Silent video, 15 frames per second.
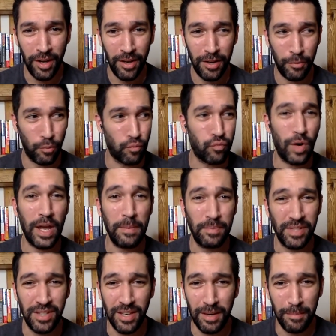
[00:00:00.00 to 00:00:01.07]
and
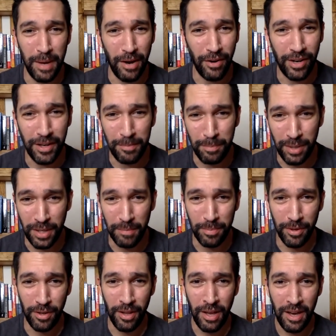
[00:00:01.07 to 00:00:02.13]
raped the American
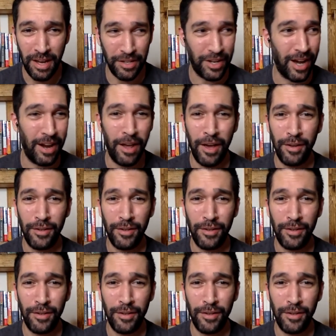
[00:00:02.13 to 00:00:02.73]
people. And you got